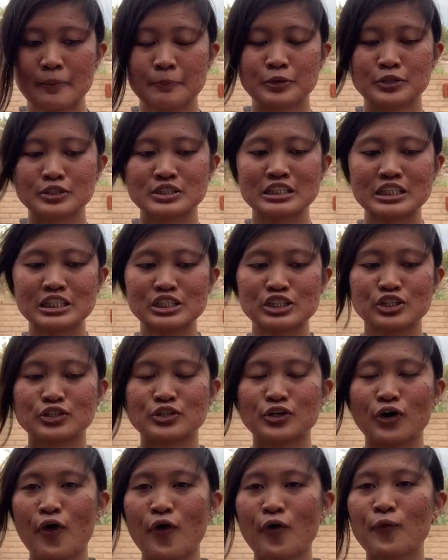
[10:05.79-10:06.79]

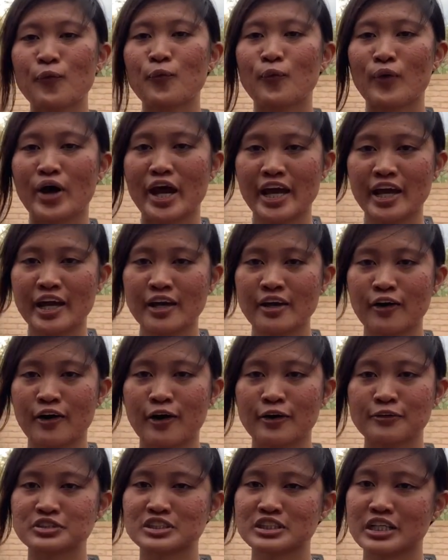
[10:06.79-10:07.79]
position or way
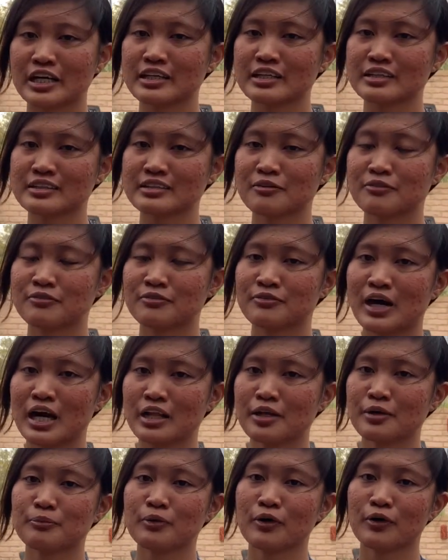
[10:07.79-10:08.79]
of setting the
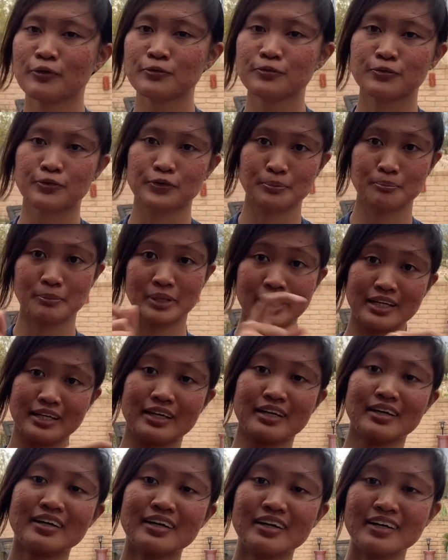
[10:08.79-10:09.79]
volleyball for me.
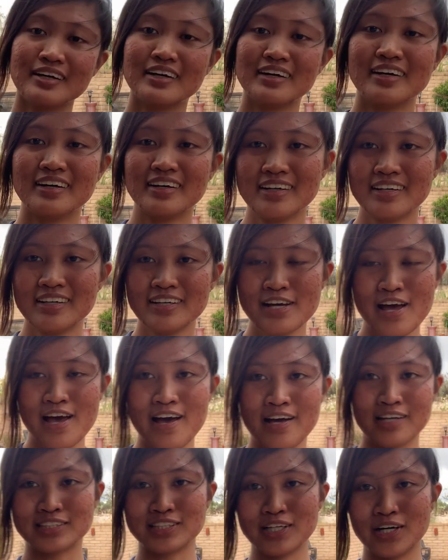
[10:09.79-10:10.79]

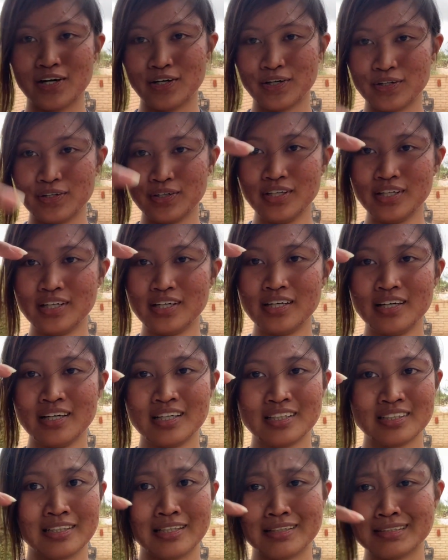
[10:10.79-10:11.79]
So
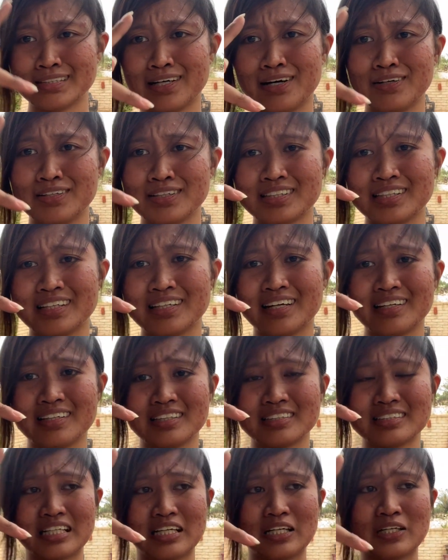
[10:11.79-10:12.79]
that's the only thing I
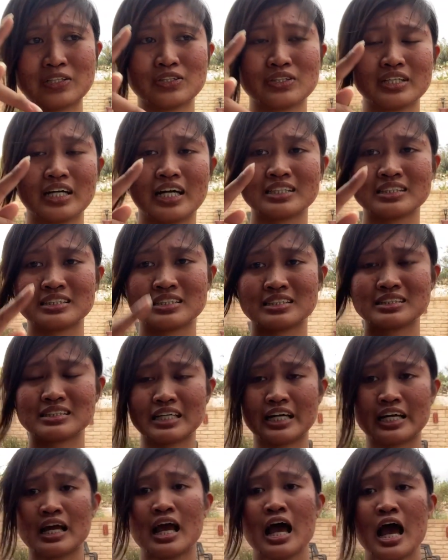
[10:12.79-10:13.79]
can tell you guys, is
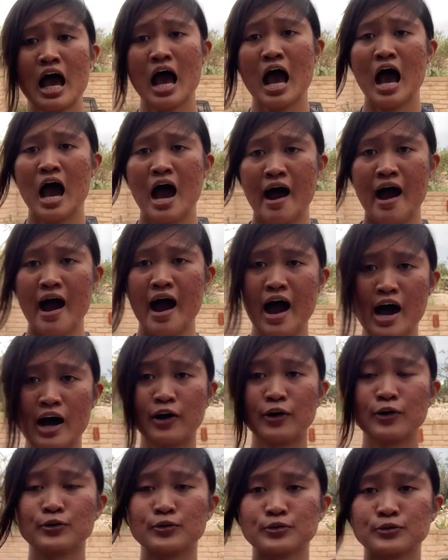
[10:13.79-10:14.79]
like
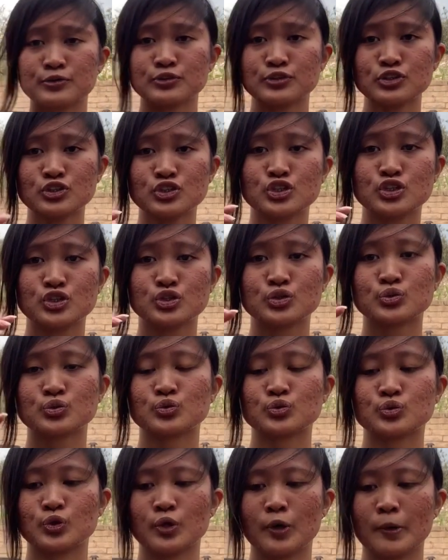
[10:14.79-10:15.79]
how
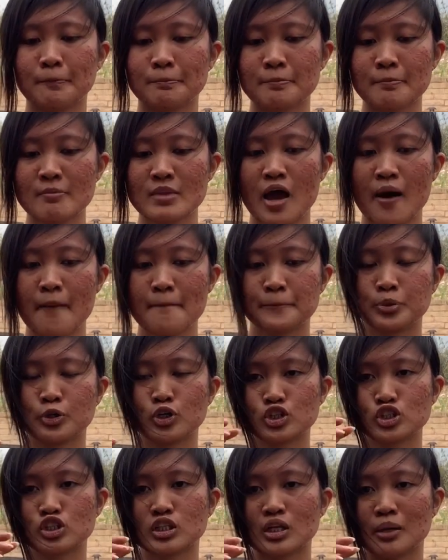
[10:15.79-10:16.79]
you
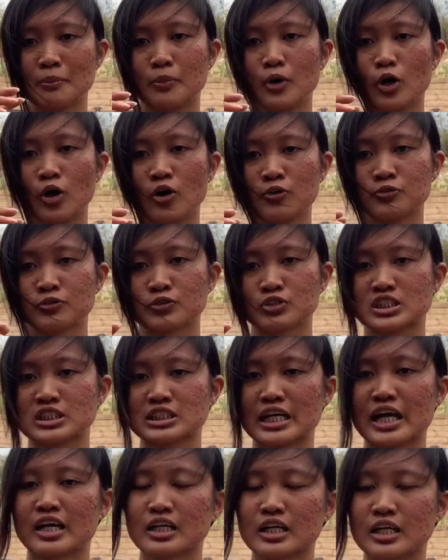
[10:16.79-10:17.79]
push the ball for
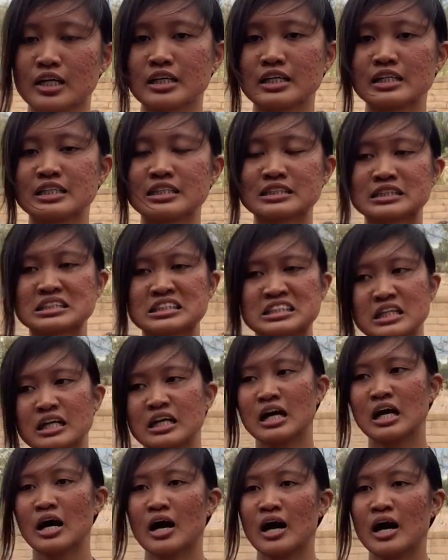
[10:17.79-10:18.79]
setting.
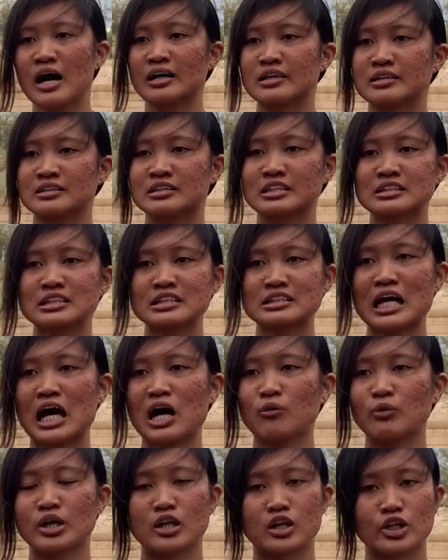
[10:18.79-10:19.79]
This is
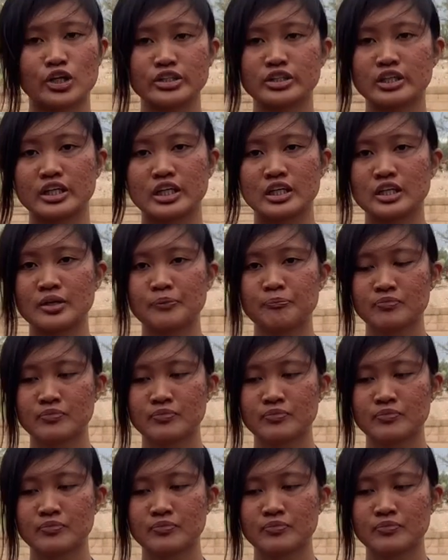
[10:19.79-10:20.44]
how I learned it.